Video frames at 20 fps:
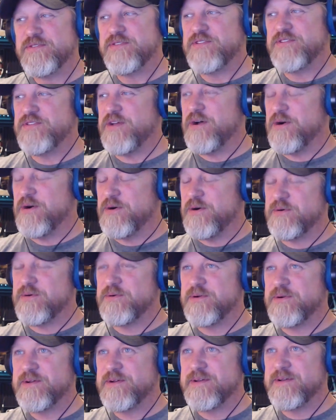
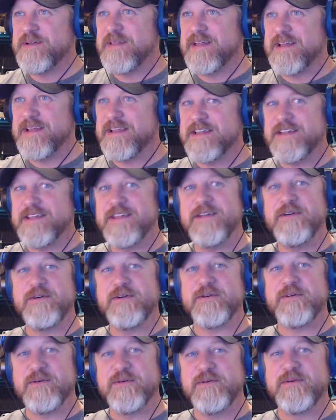So
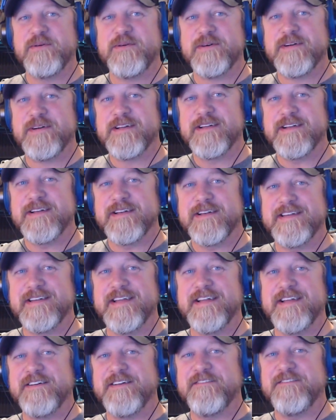you
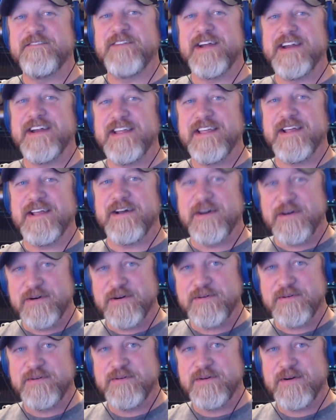did a
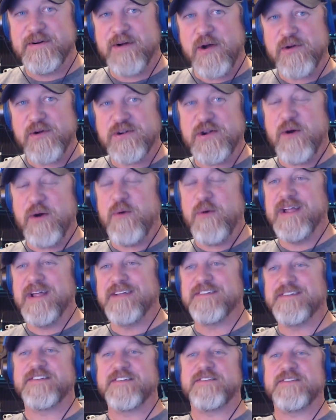video
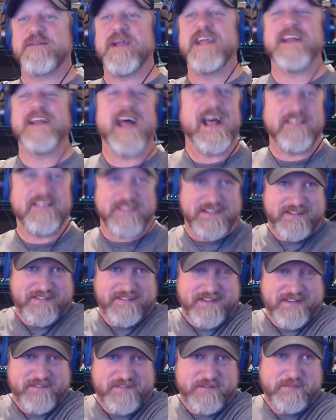going straight at this
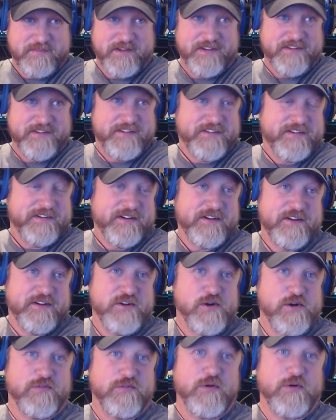son of a bitch
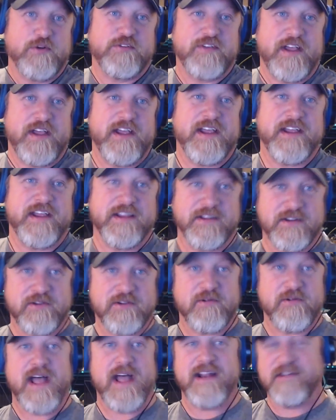for saying
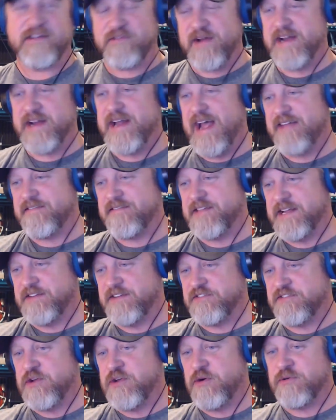great
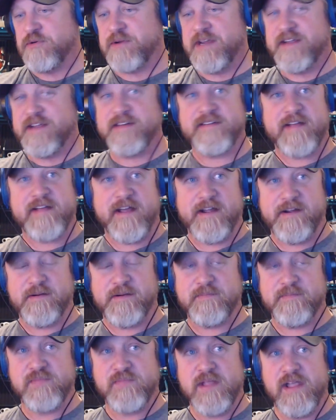athletes don't get
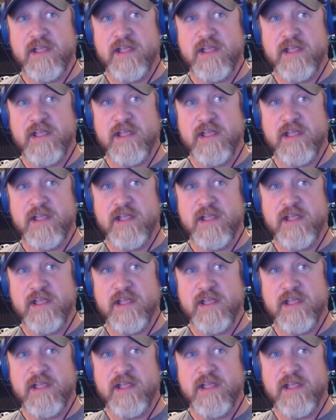tired.